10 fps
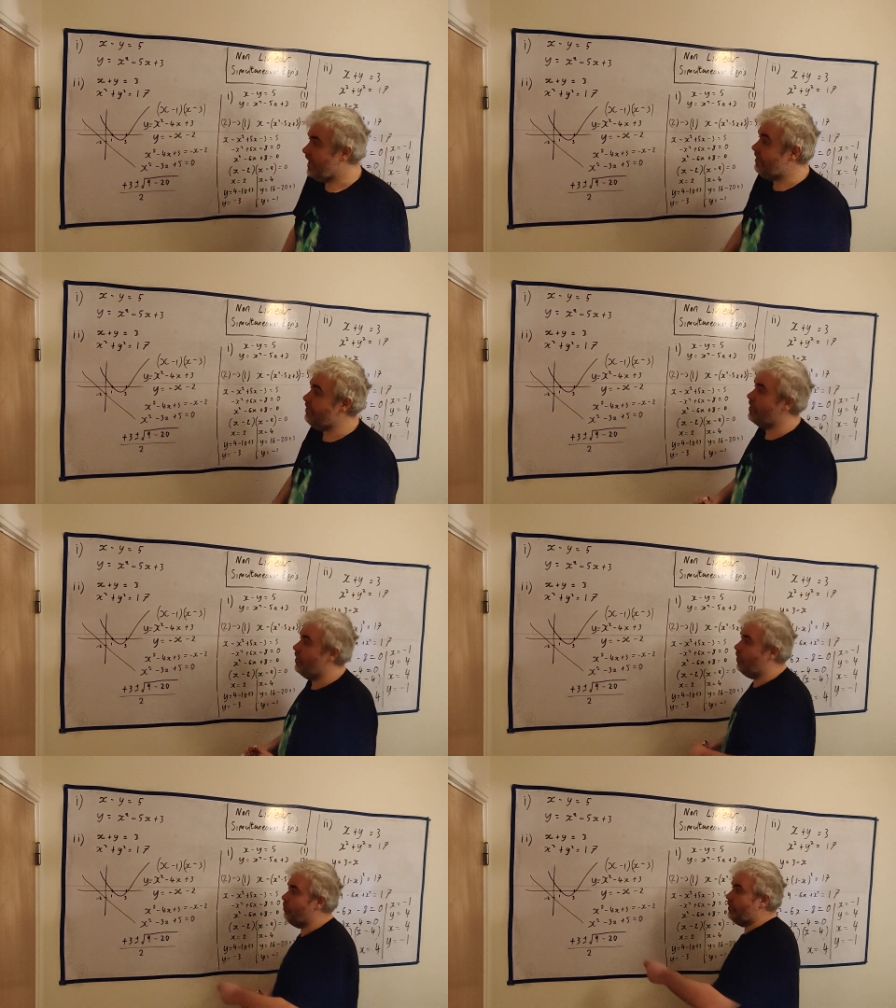Even
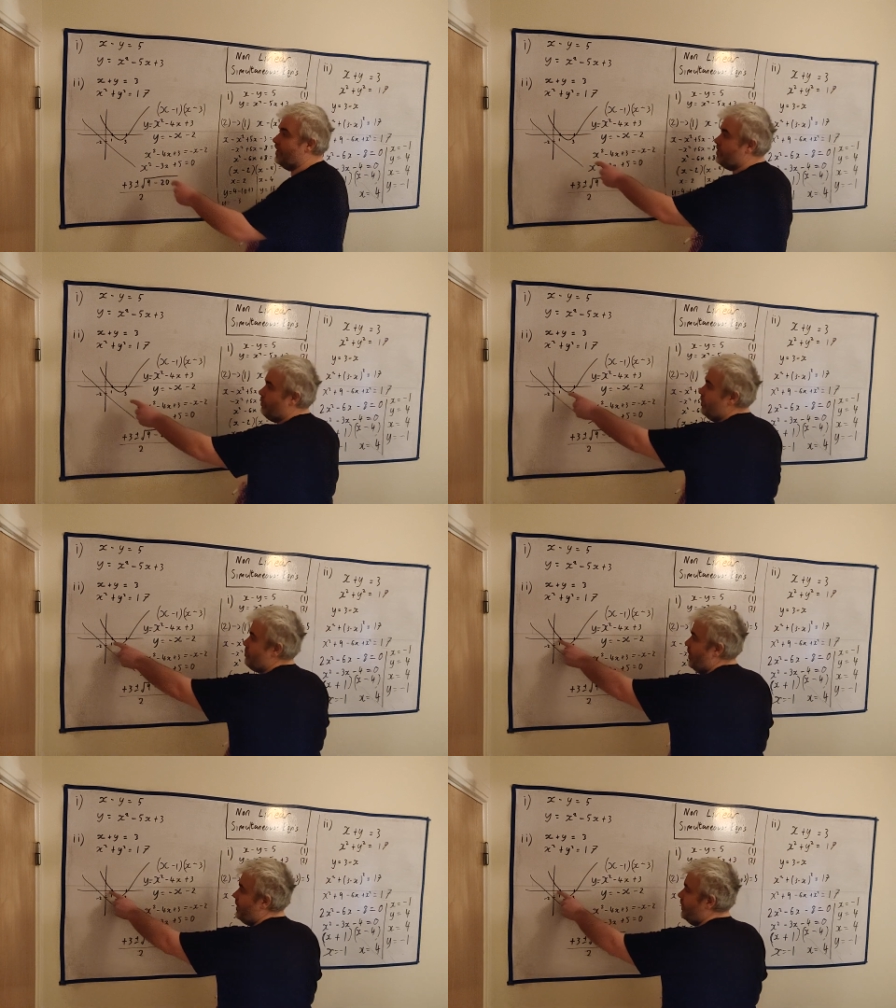though this
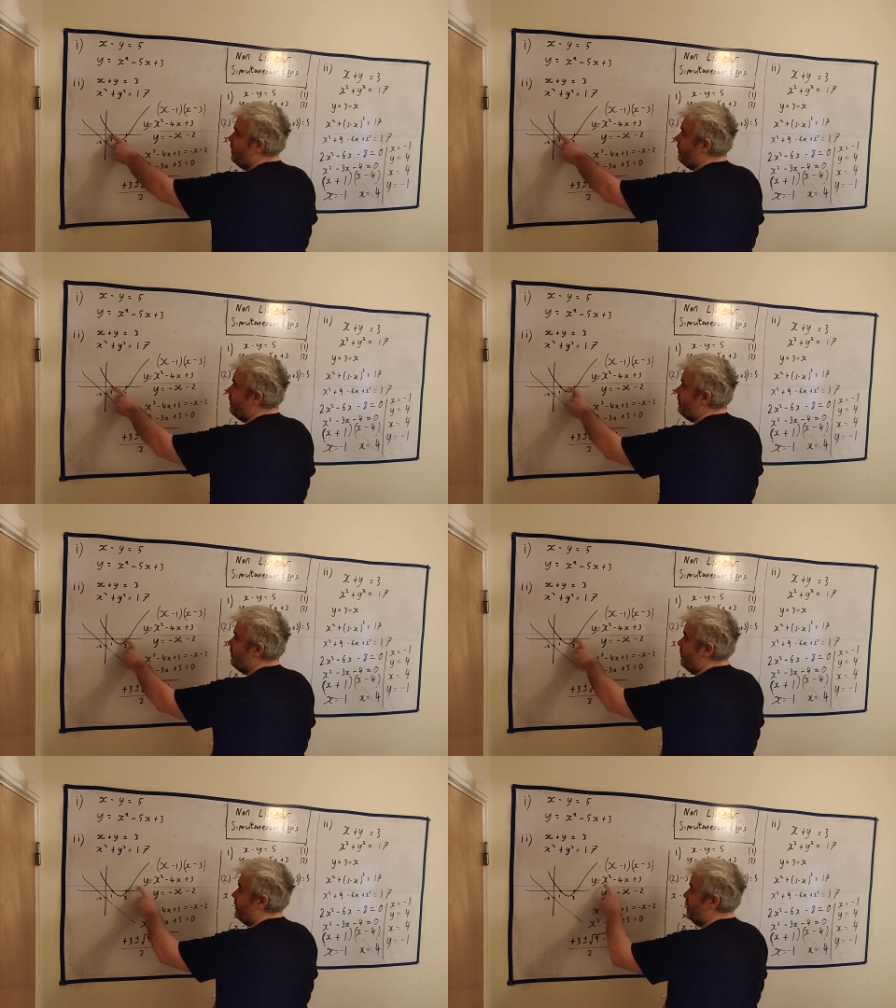quadratic
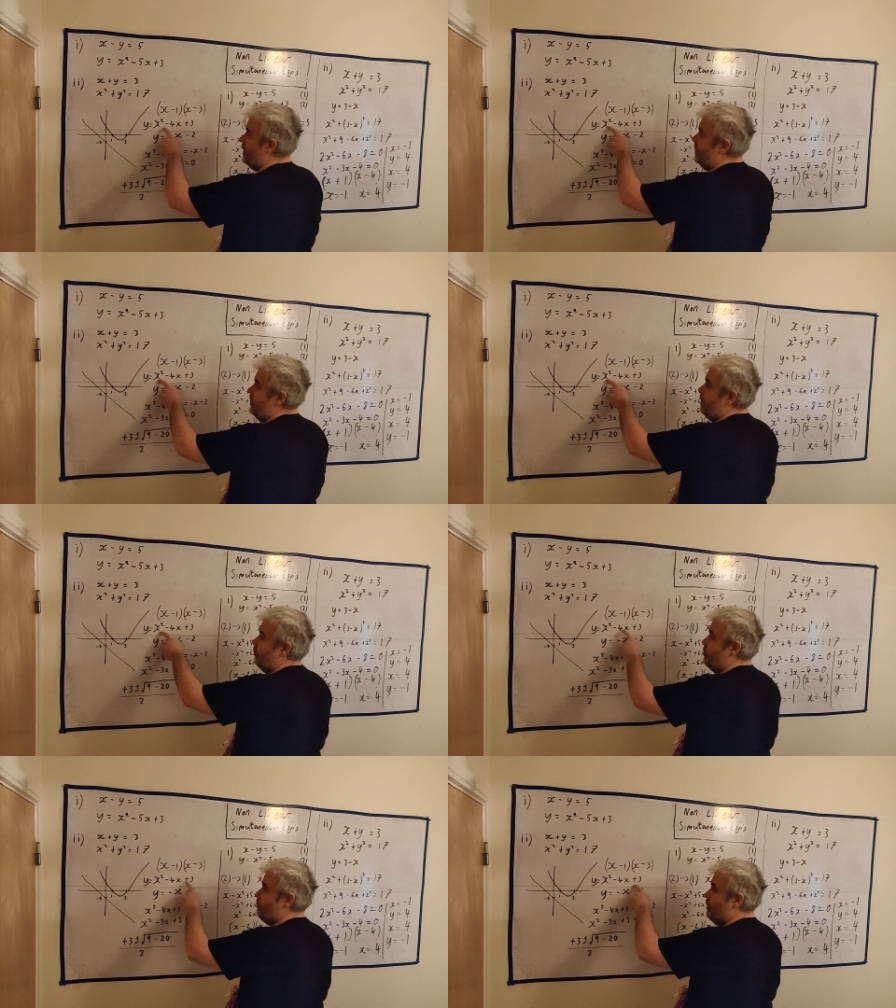
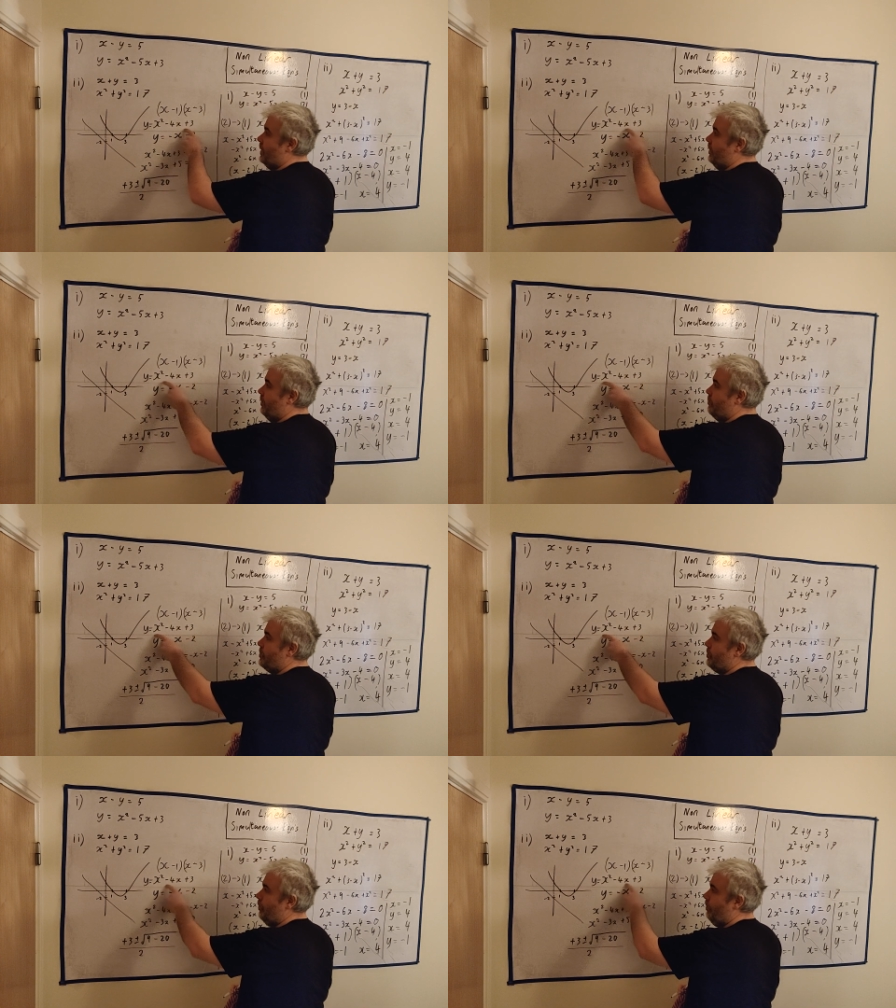was real, it
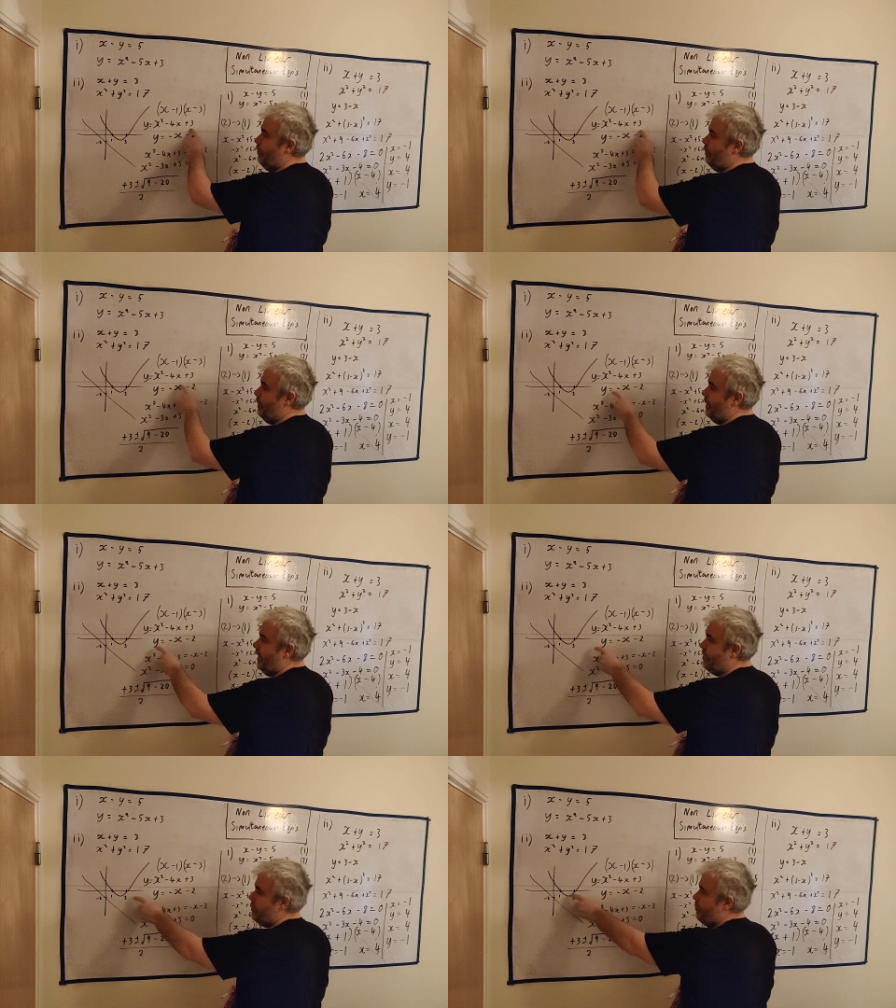was solvable, it
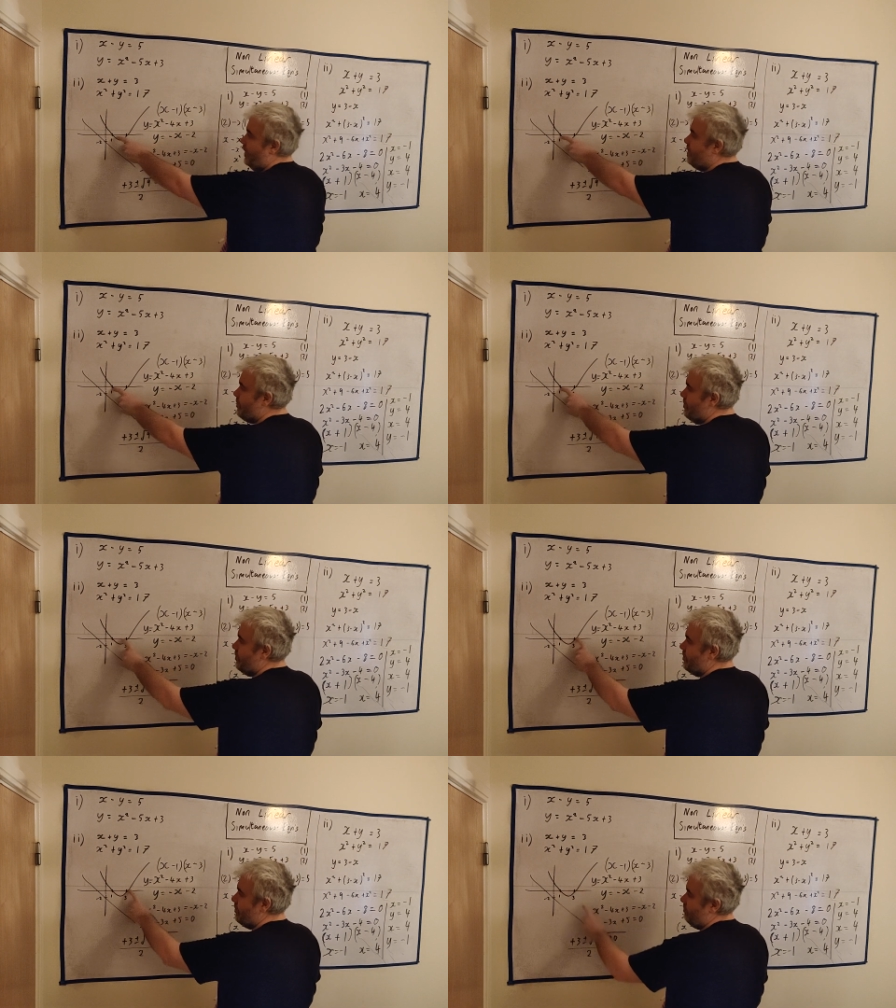had two
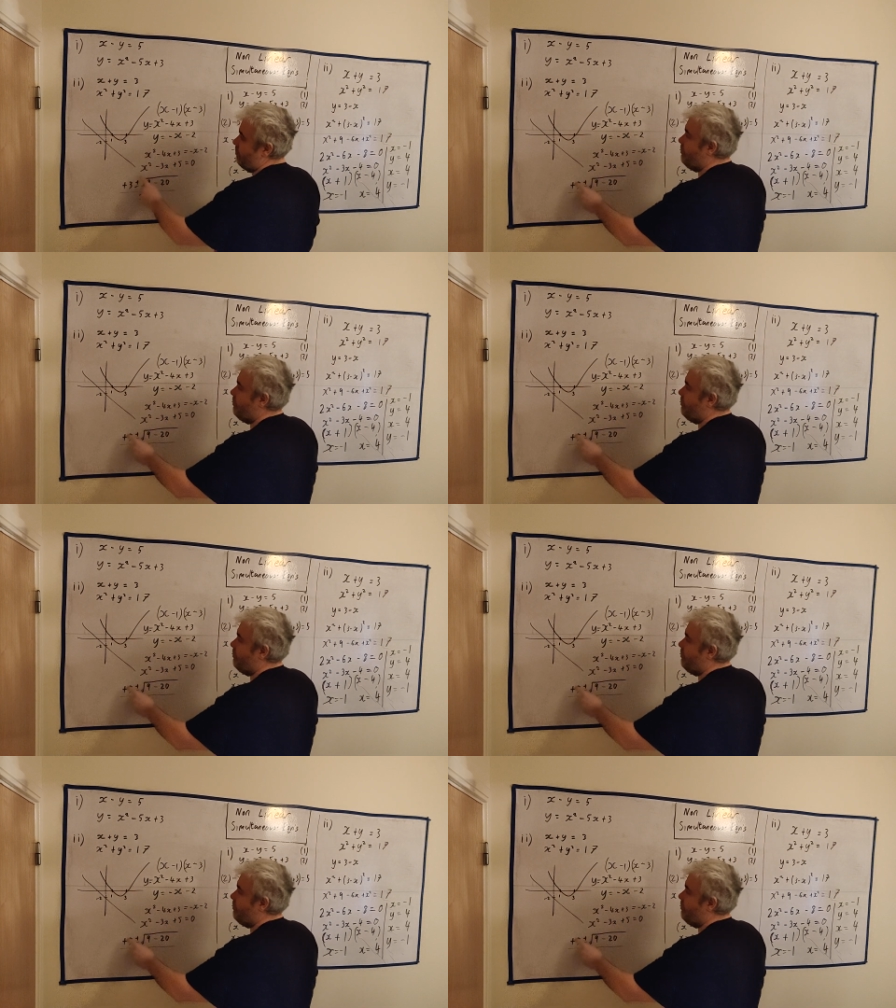answers.